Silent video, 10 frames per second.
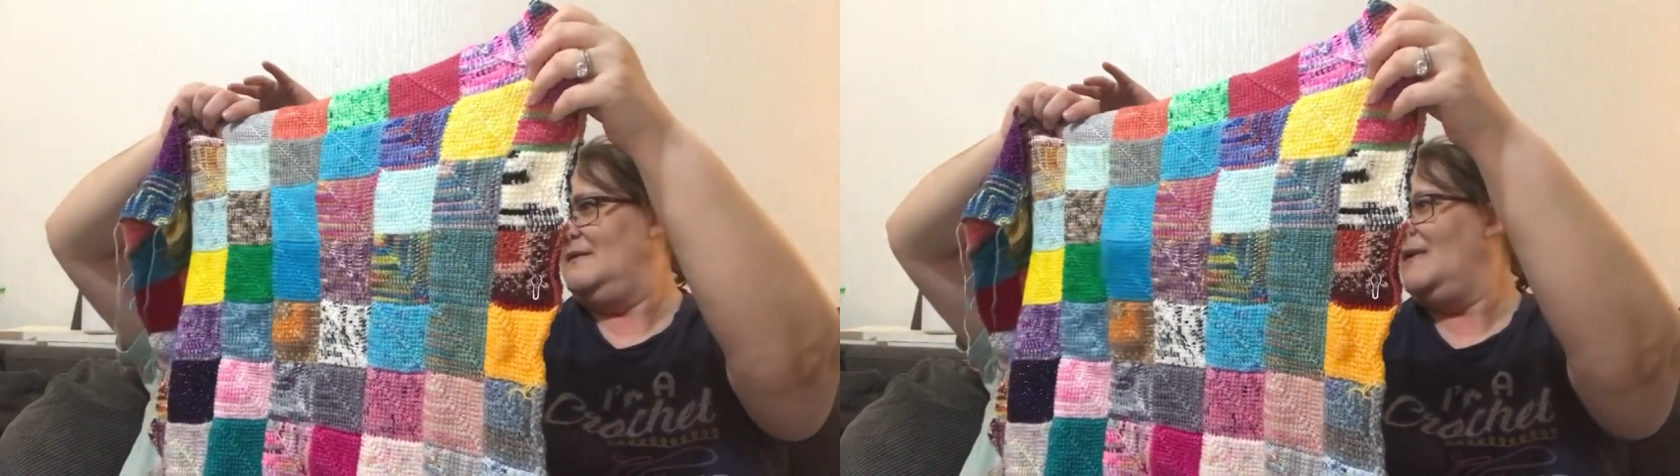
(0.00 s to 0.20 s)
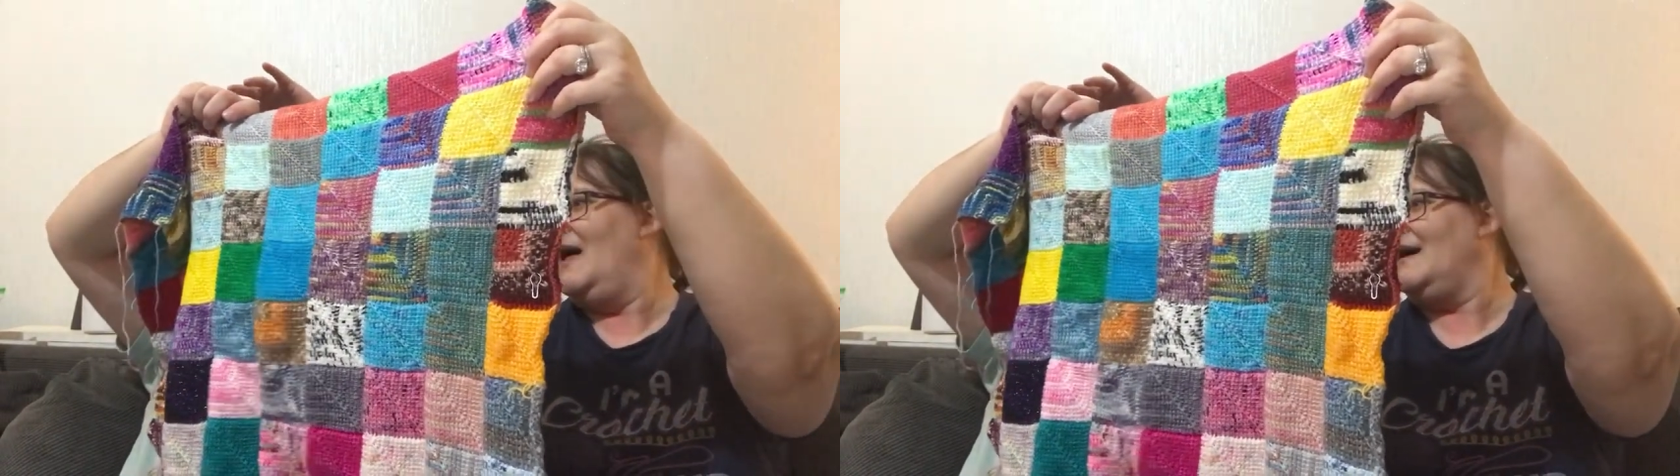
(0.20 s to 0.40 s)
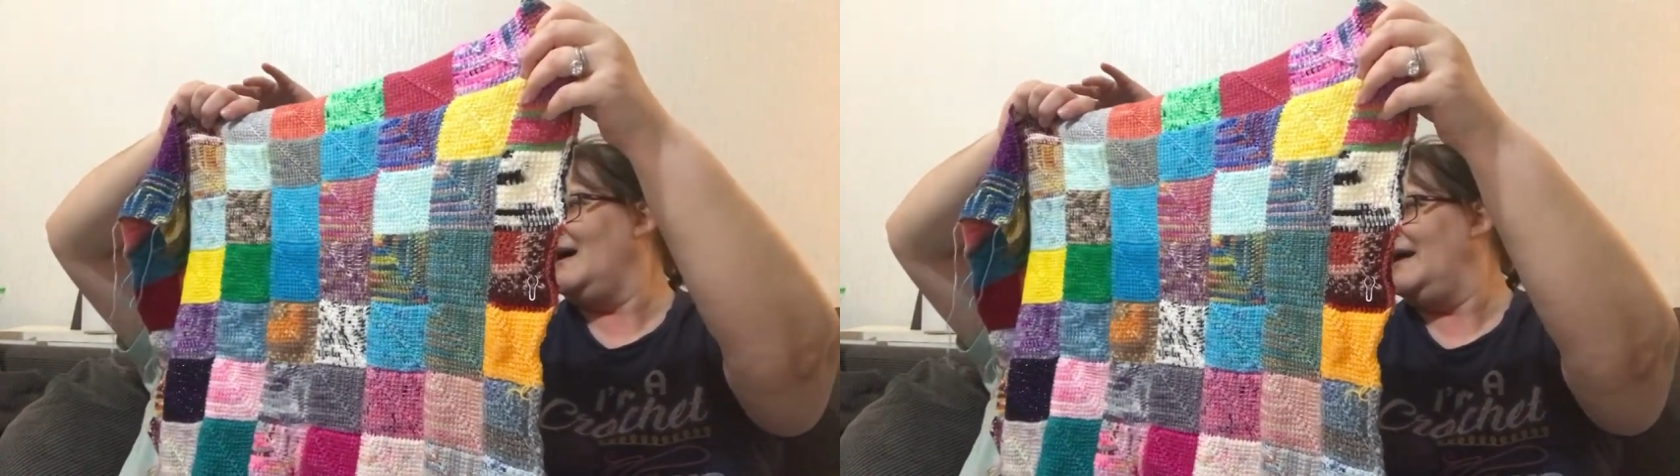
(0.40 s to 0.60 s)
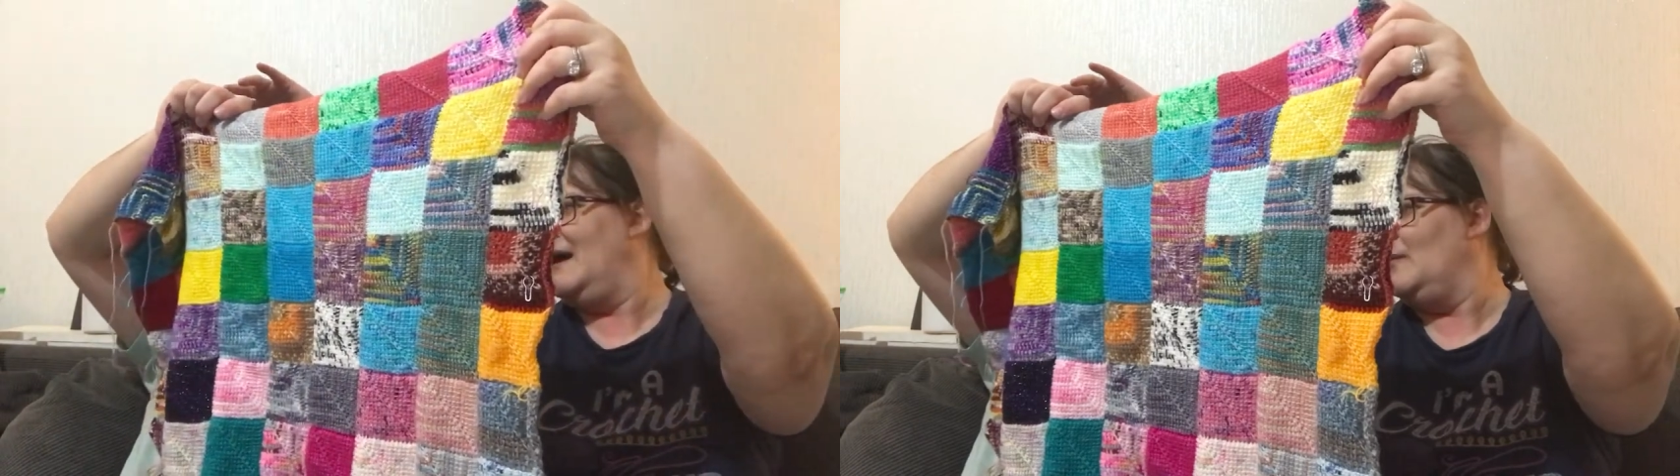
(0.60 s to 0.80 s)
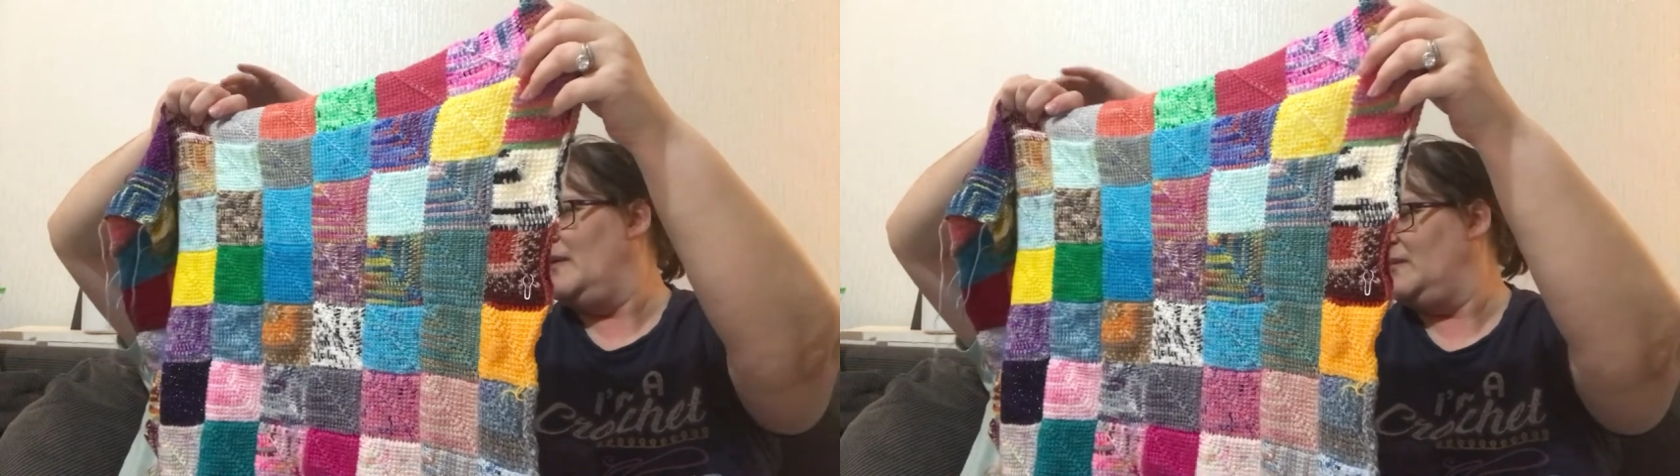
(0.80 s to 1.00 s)
oh I can't
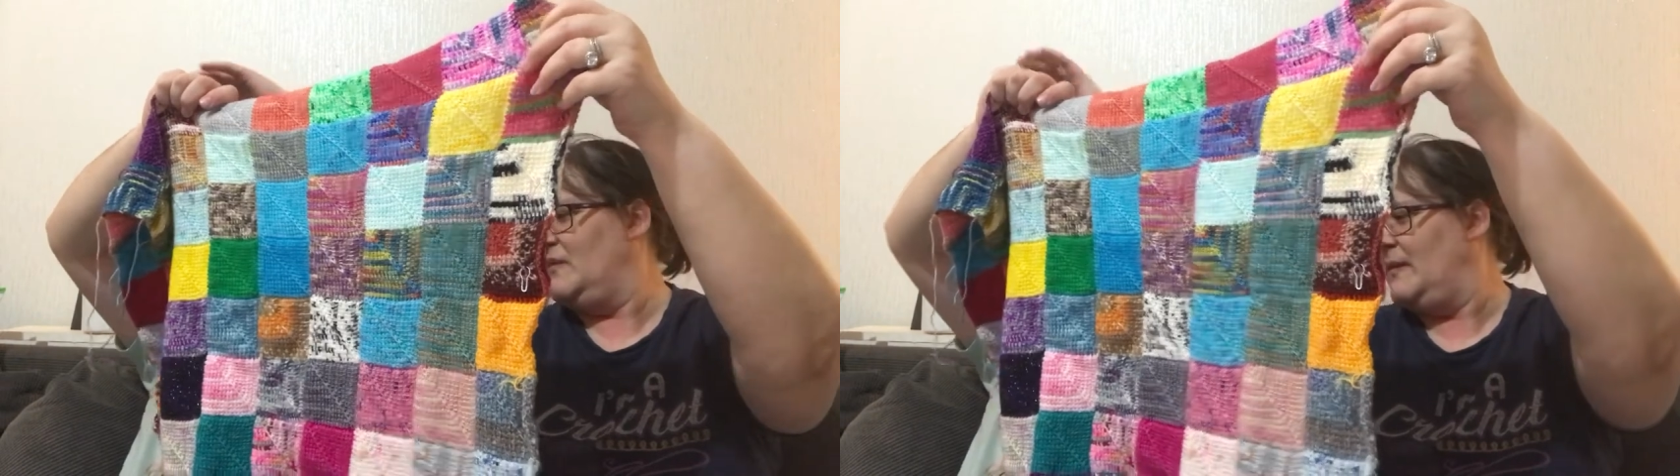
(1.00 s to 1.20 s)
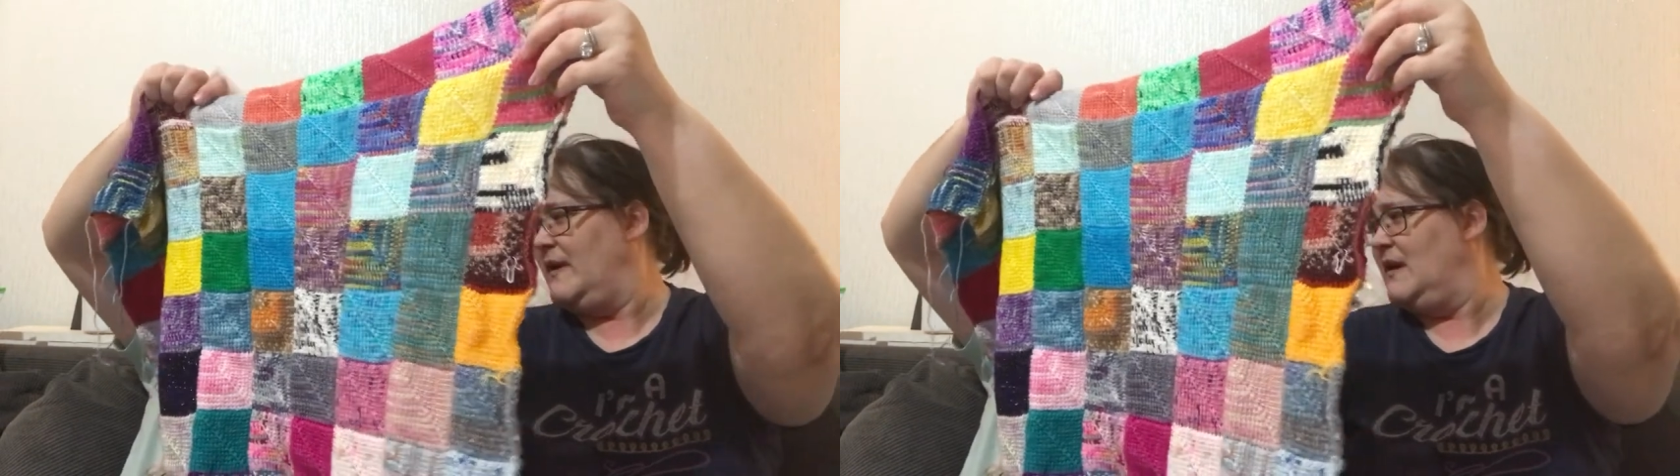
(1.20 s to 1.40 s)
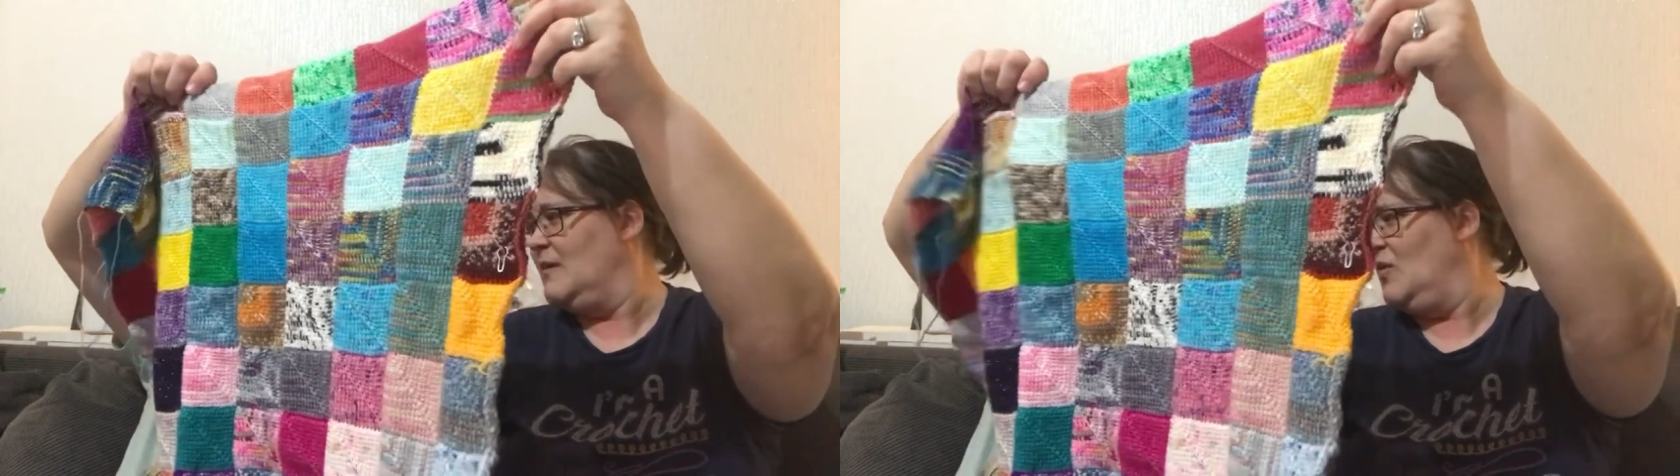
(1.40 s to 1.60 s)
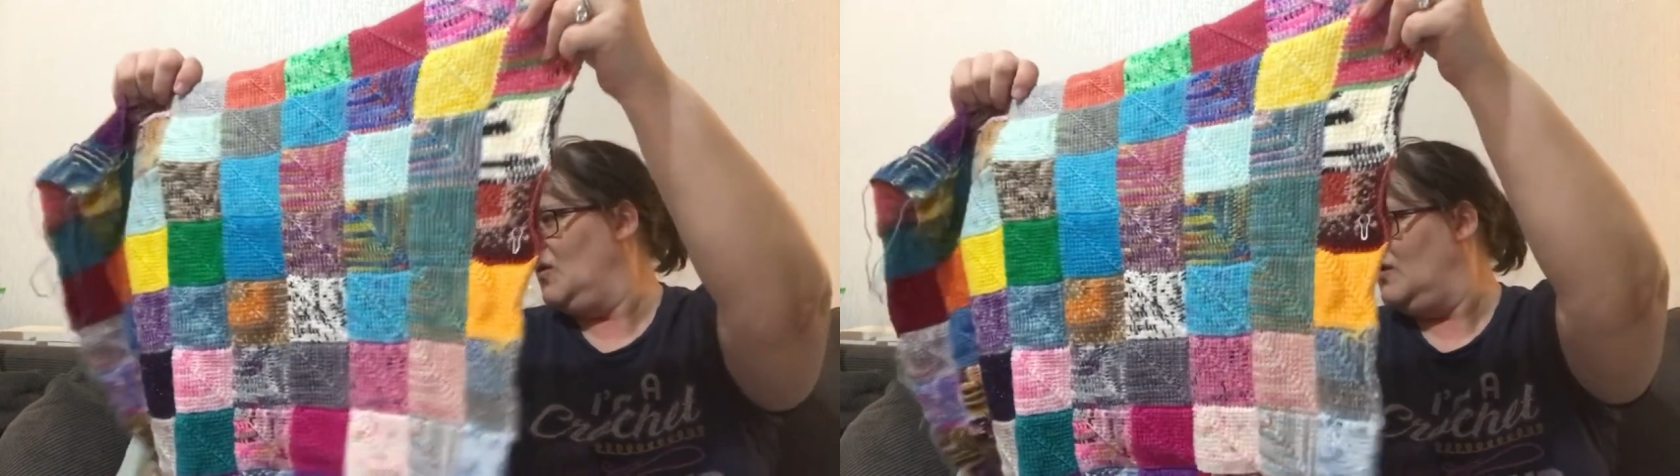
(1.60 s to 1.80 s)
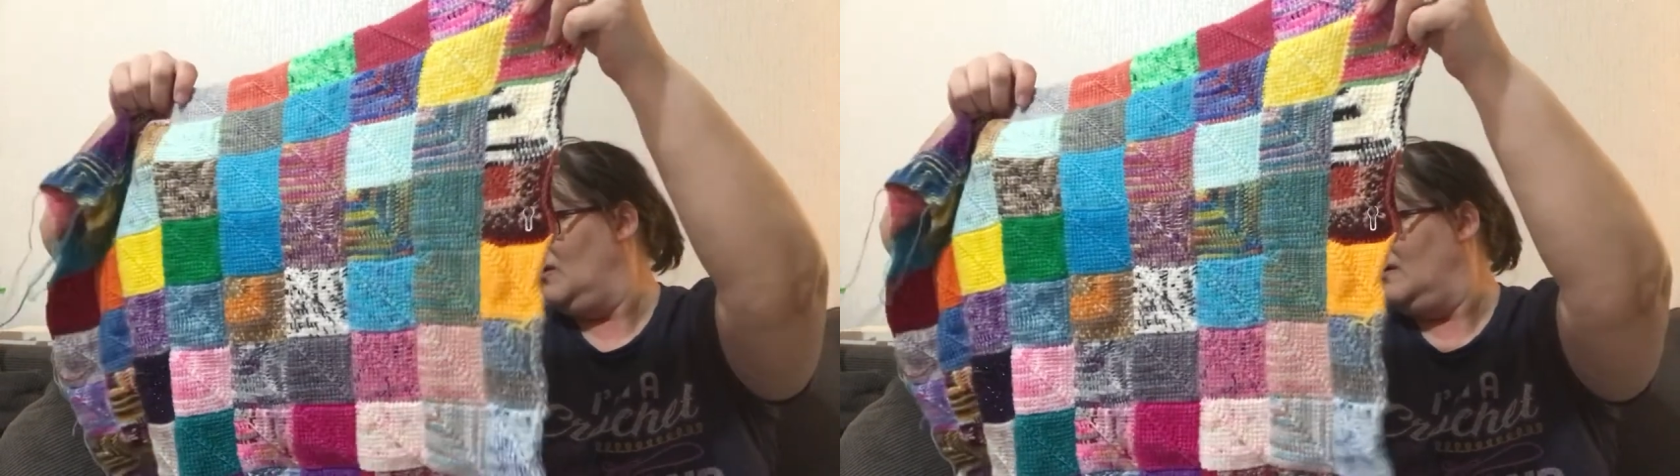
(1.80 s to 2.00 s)
help it was the way it came
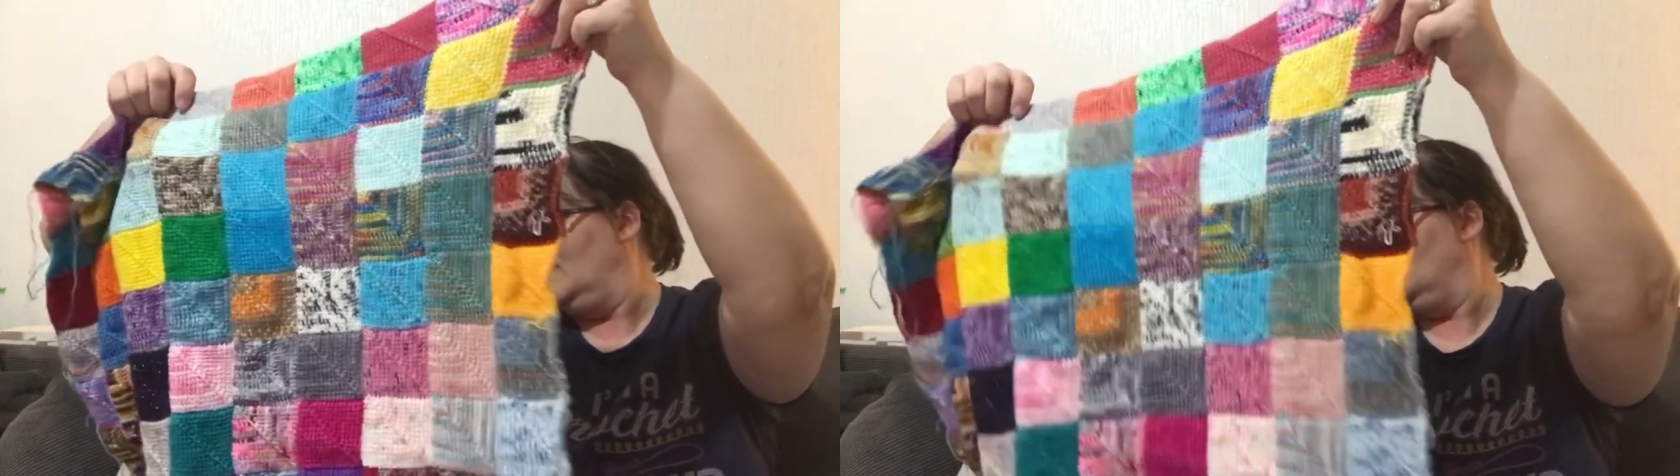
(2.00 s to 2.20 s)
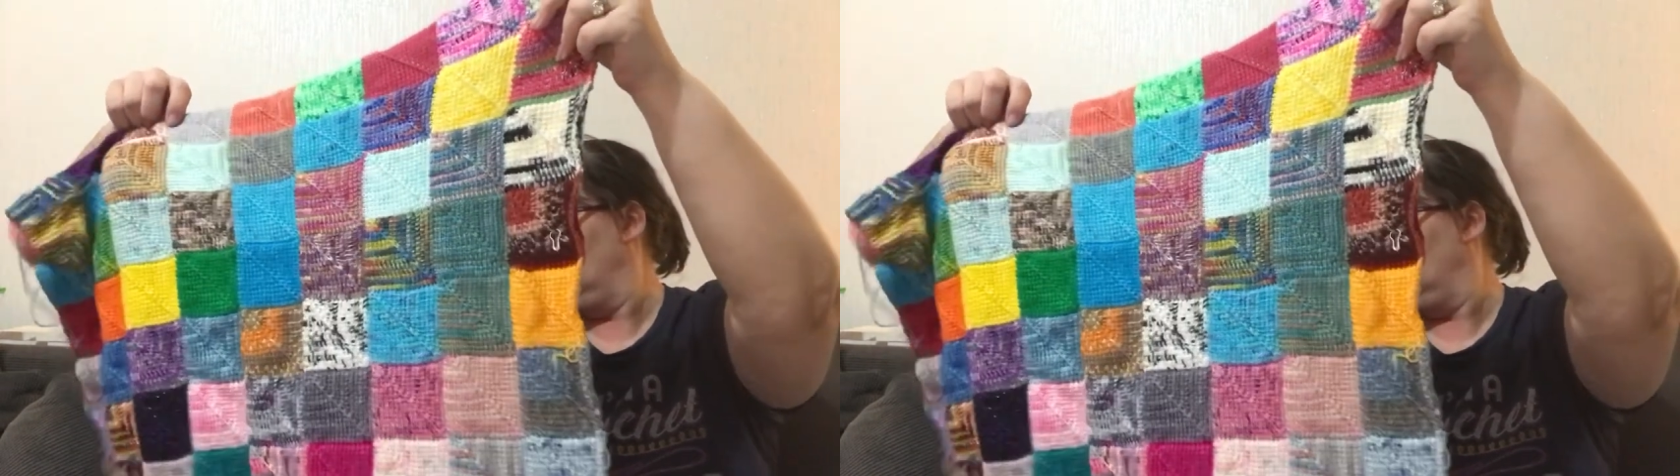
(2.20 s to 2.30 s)
out